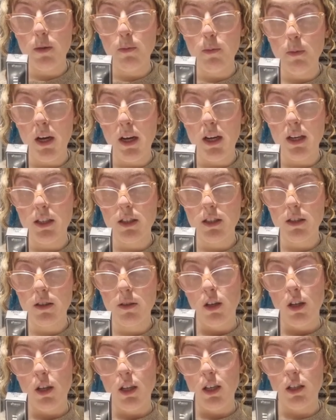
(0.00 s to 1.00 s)
lip mask.
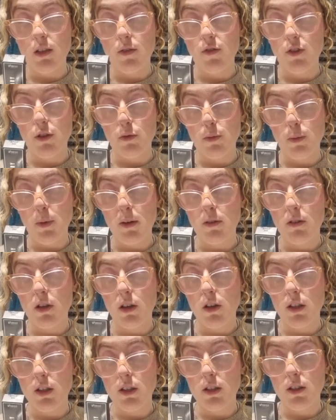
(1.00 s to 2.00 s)
It's infused with
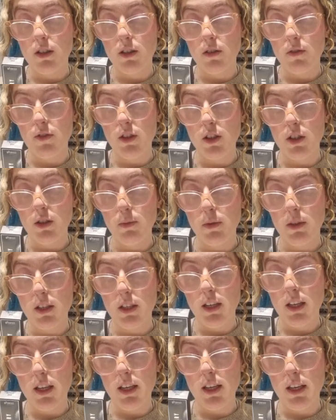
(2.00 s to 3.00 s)
peptides, vitamin
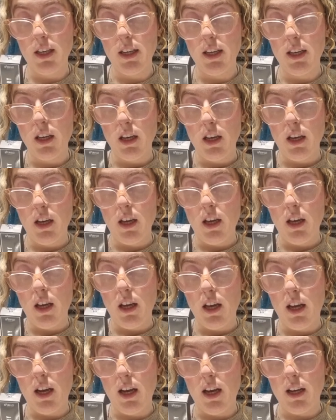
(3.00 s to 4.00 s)
E
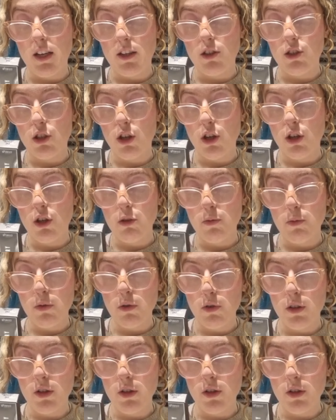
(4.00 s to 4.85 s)
and jojoba